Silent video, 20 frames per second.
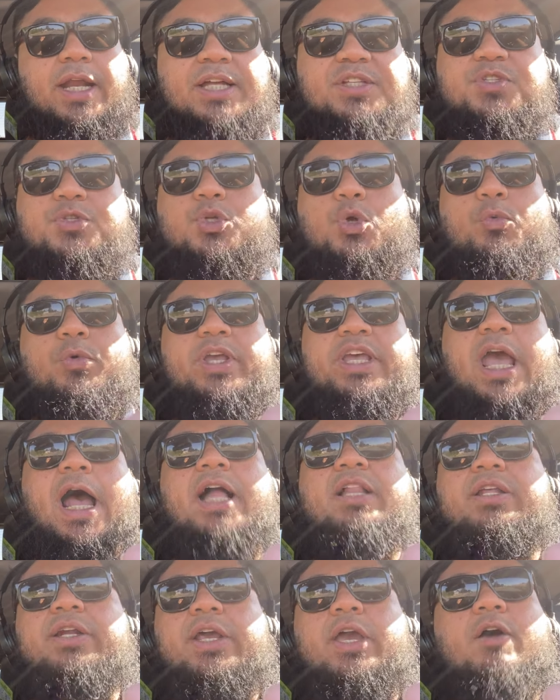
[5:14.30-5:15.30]
that's the
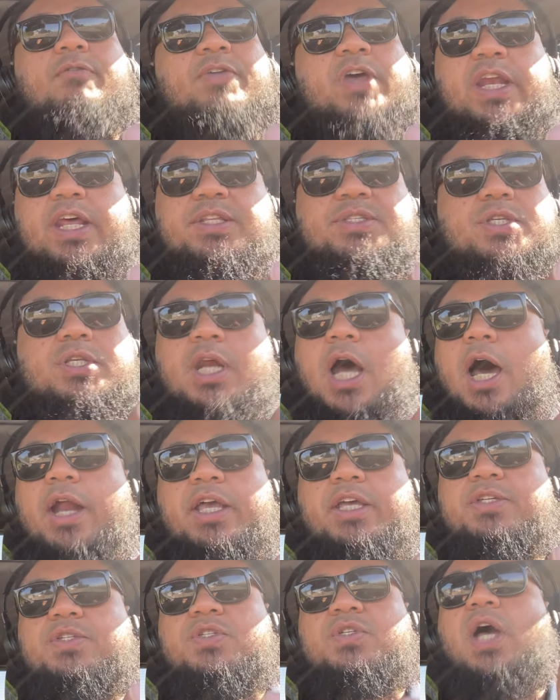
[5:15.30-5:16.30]
reality of it. It's
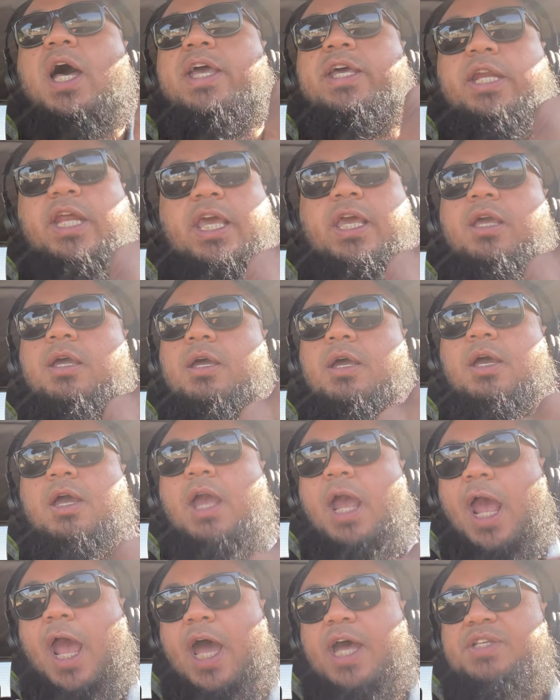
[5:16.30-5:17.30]
not exciting
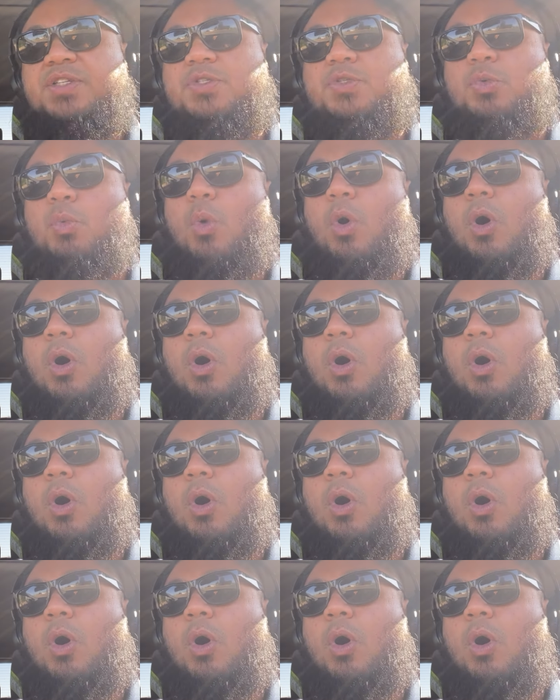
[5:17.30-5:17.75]
as